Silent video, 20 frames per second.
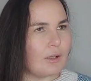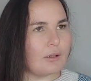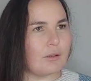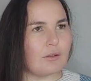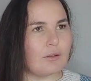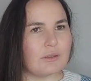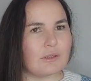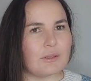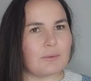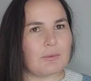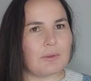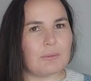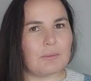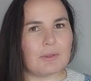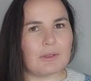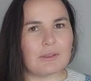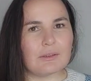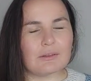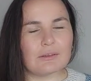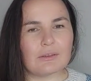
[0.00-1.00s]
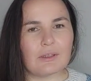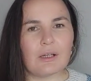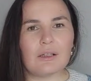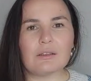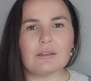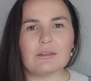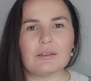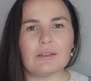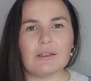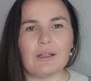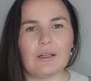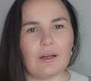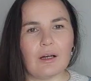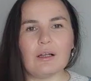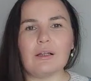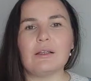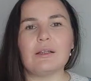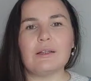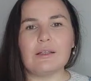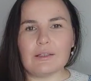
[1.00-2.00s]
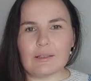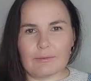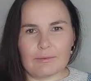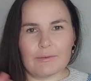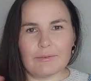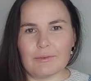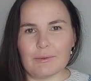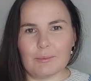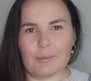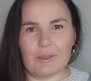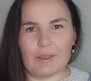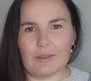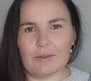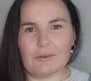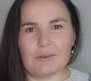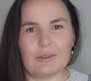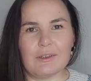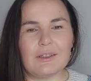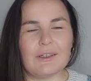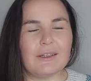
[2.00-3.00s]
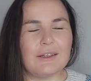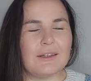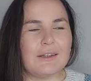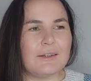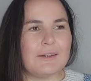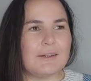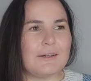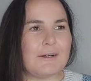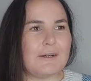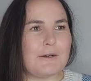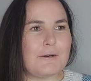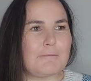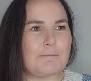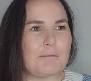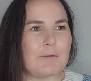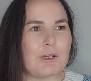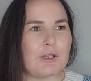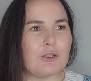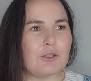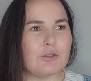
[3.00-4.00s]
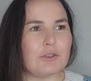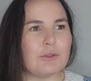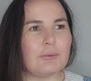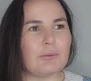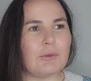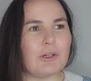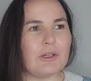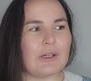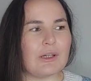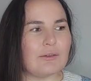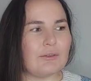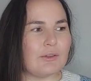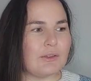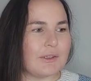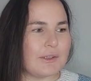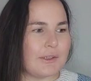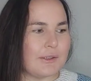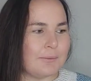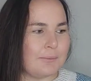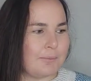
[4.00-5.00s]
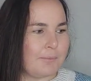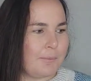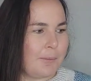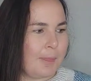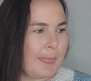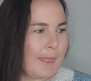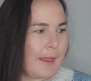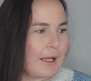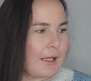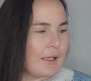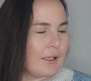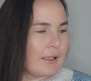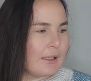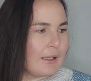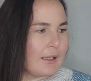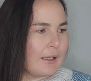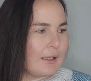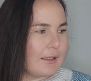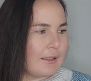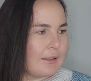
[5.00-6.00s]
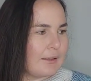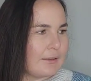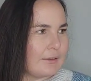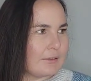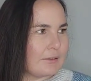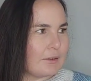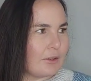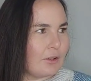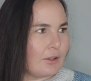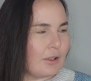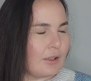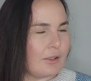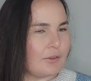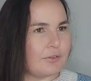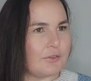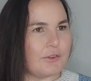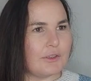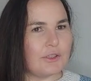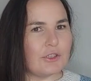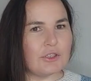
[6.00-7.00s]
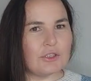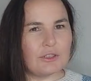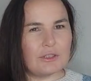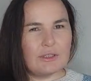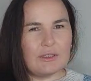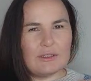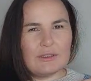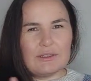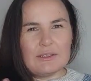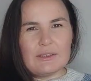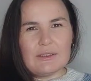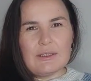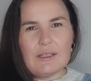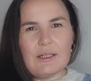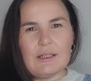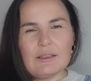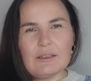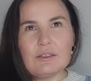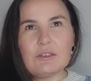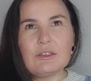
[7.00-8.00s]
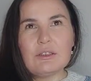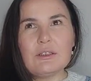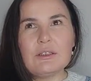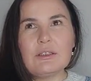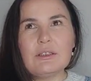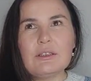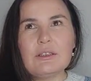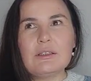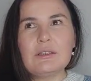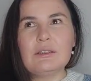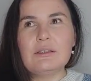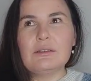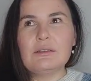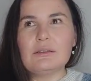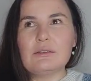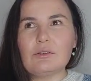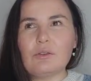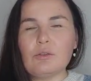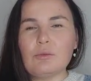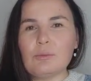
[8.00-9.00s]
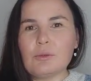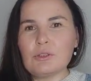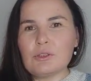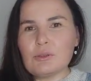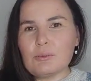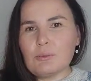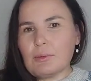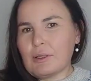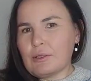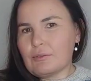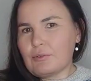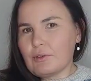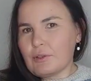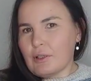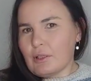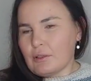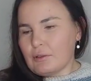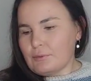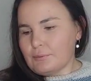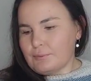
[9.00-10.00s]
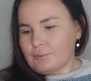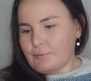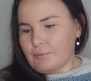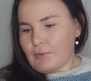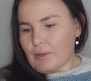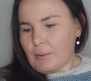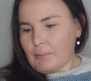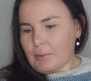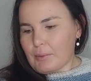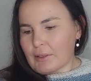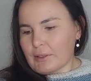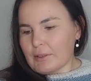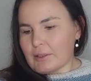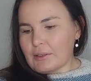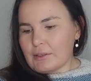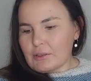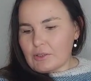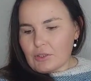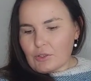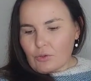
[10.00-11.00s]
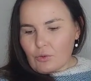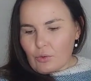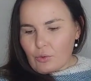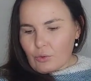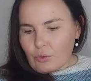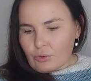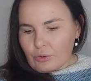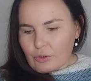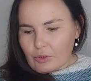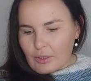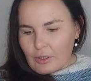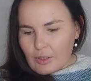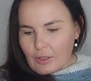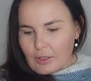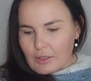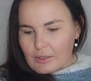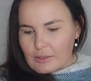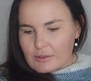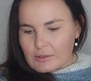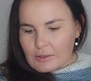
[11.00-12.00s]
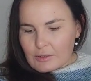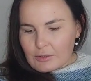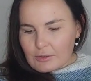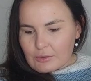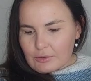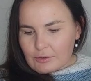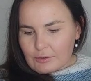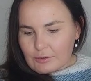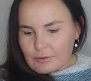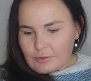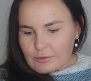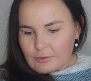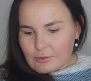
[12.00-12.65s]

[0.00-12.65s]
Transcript: Can't remember. I'll link everything below, including my Ravelry. And yeah, I finished this actually almost a month ago, but I didn't record. So